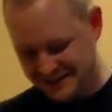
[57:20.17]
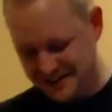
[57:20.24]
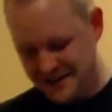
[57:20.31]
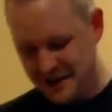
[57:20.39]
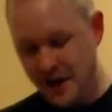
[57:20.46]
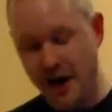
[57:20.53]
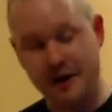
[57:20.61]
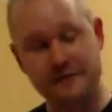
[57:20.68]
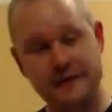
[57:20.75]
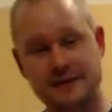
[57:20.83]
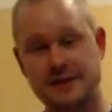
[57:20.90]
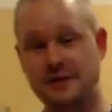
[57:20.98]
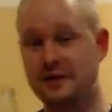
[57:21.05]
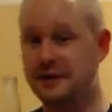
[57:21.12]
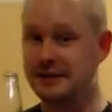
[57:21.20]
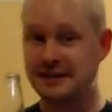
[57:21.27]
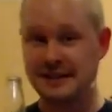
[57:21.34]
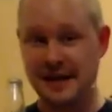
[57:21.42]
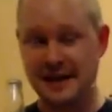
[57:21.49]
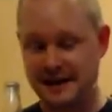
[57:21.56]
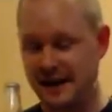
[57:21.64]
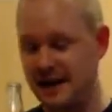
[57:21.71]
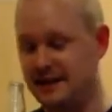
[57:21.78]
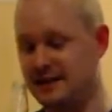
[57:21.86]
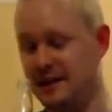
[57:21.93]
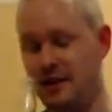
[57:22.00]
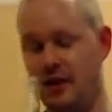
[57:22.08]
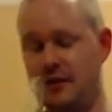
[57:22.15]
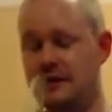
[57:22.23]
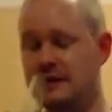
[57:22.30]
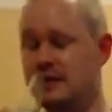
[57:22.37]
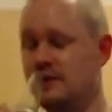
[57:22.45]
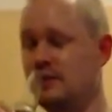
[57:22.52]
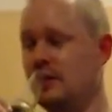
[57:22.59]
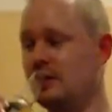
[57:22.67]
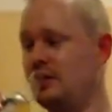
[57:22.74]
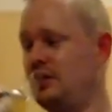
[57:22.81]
No, Farasol, you can stay as long as you want.